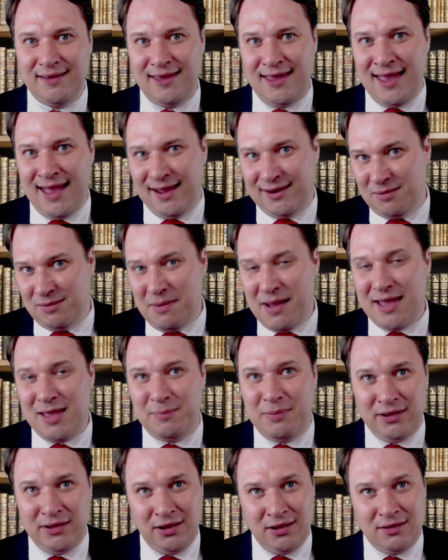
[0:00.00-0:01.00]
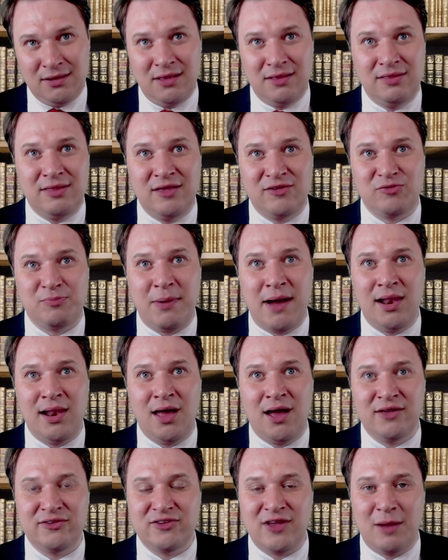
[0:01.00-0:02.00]
and in my opinion, this
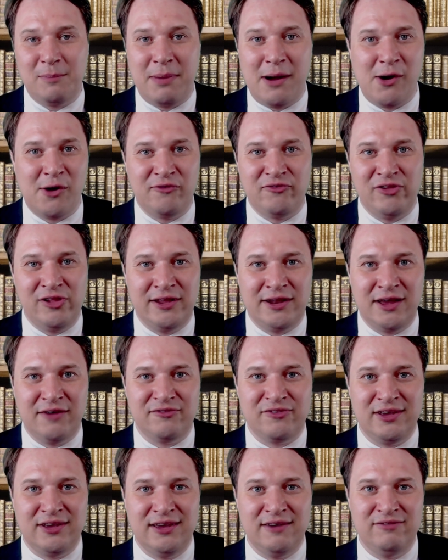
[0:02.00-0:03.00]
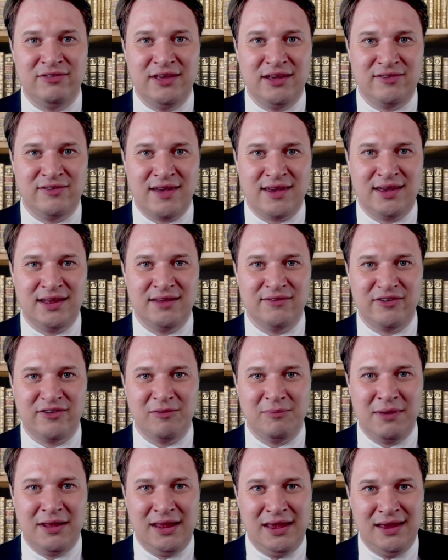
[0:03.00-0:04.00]
bylaw is not powerful enough to give the executive
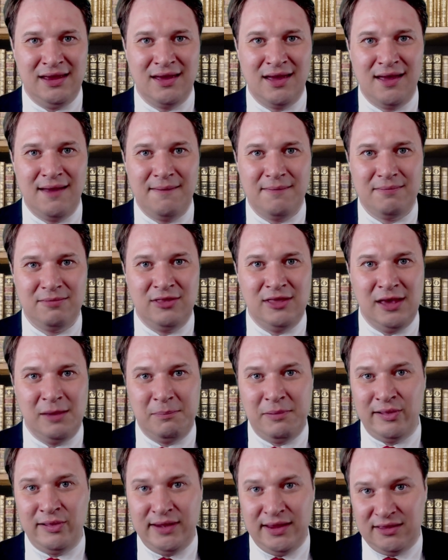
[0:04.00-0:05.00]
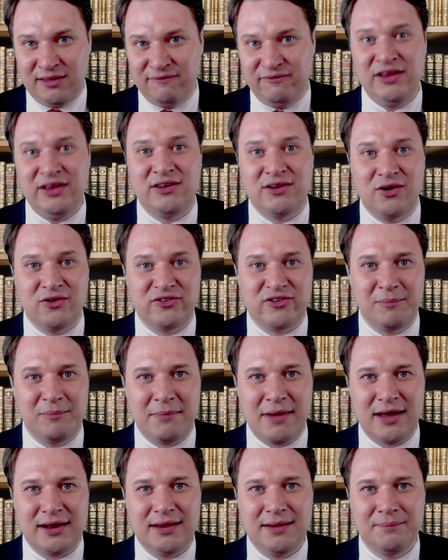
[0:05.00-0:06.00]
committee the ability to veto
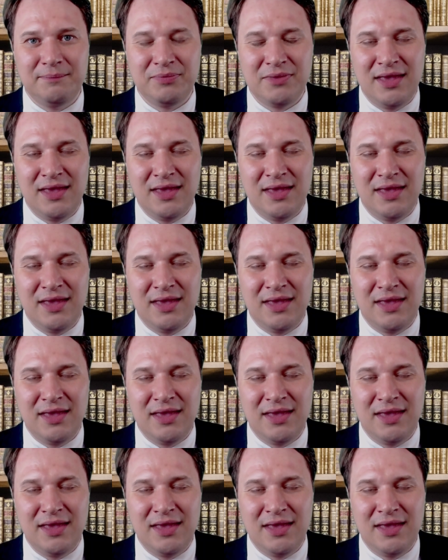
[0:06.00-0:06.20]
somebody.